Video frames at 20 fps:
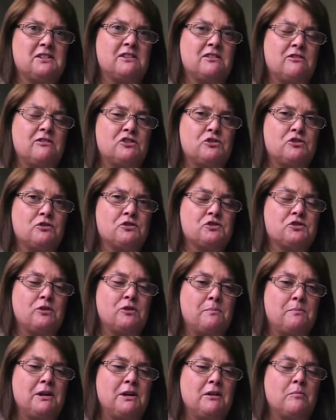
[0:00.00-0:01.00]
And there's also
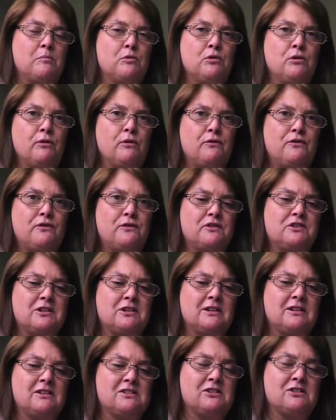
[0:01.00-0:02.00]
a big move
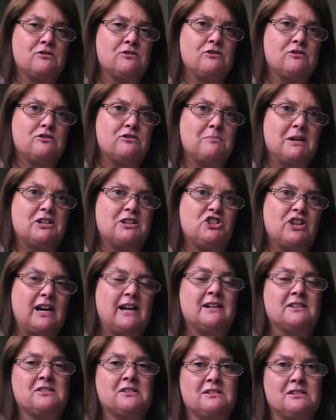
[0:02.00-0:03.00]
to consider dementia
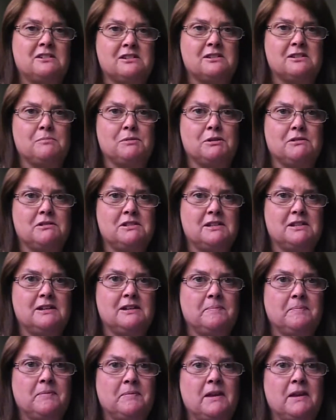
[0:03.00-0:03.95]
as a disability.